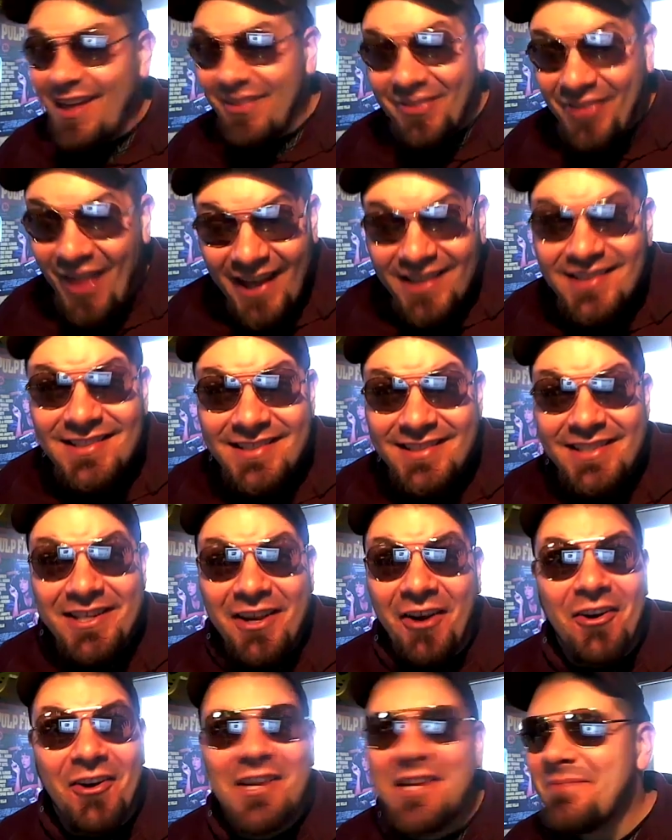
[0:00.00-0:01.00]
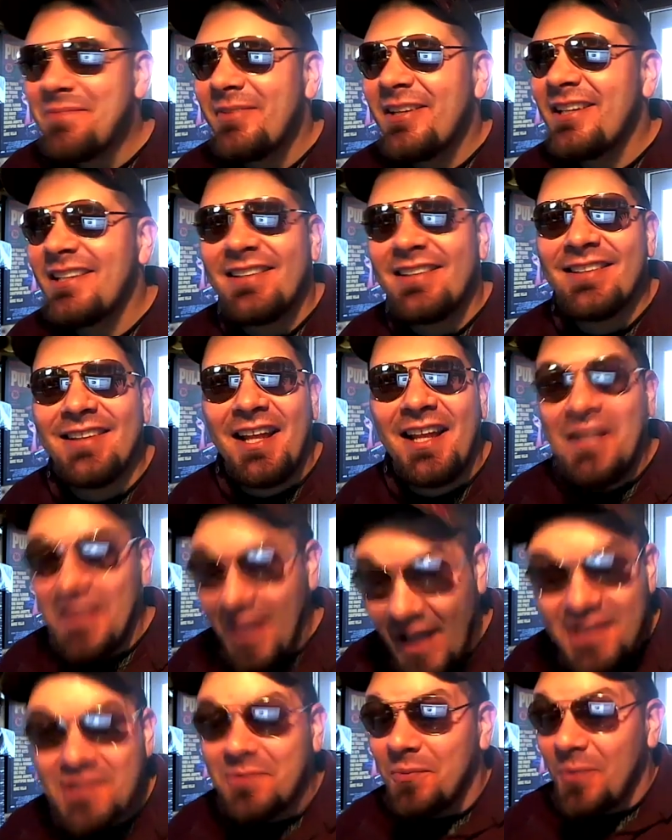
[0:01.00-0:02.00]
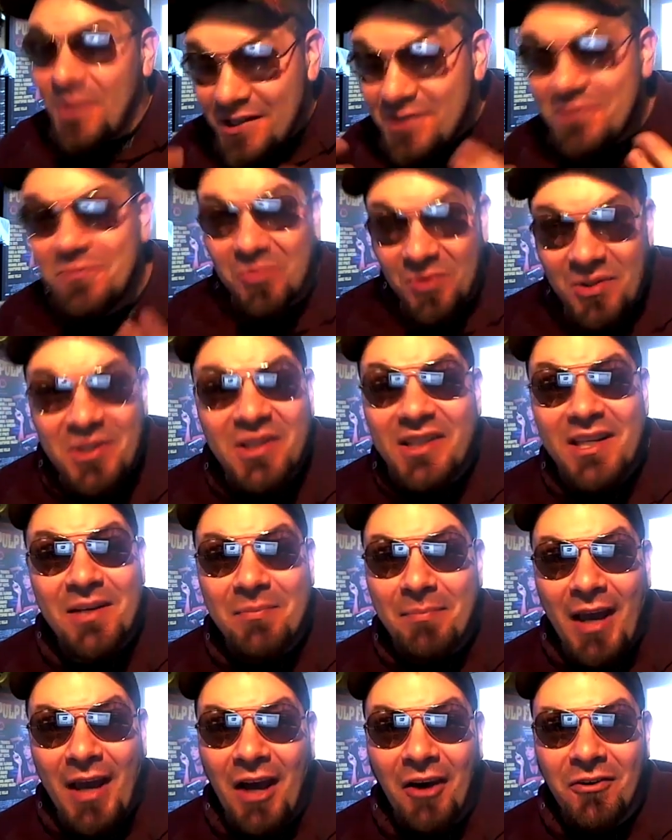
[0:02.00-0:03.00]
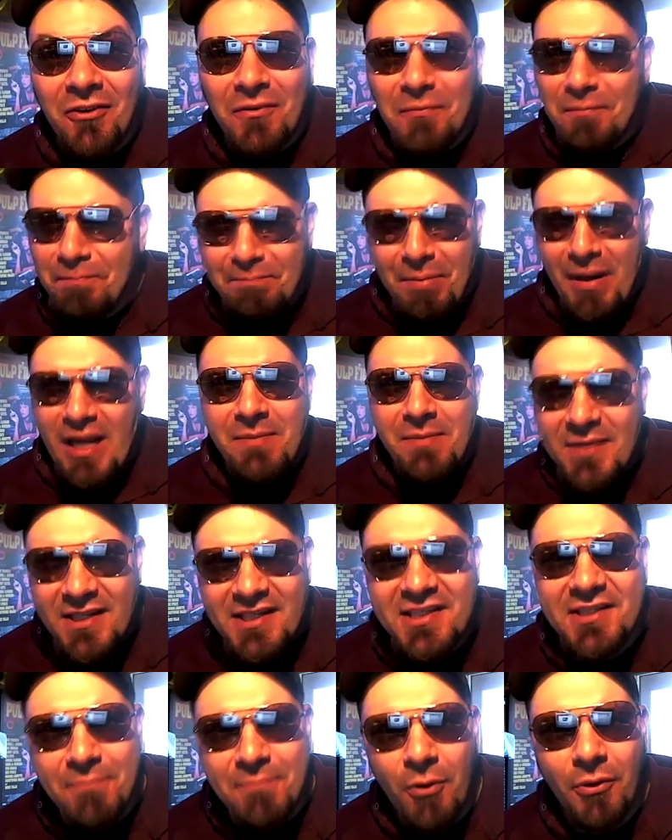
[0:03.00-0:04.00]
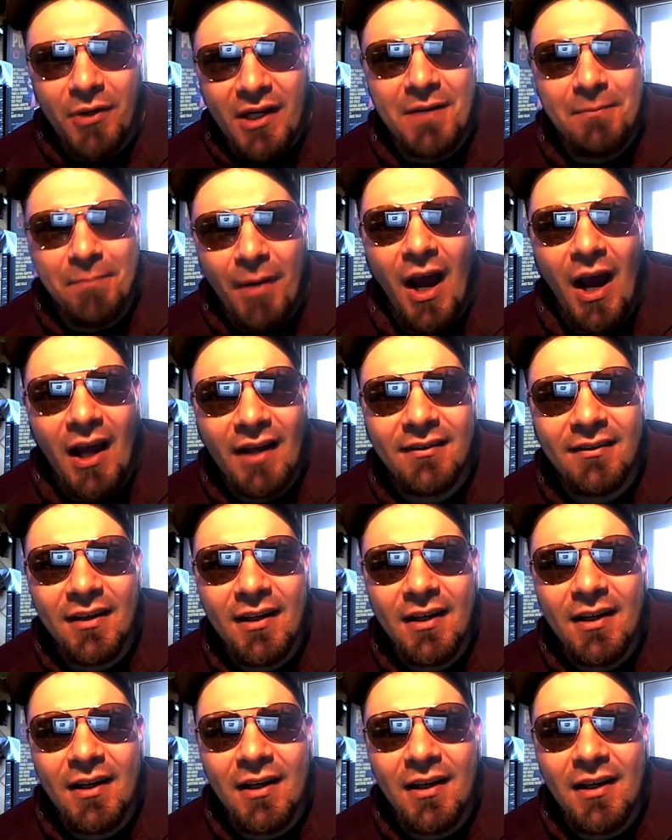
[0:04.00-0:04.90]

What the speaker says: That's the argument? That's what it's really about? Babies smoking pot?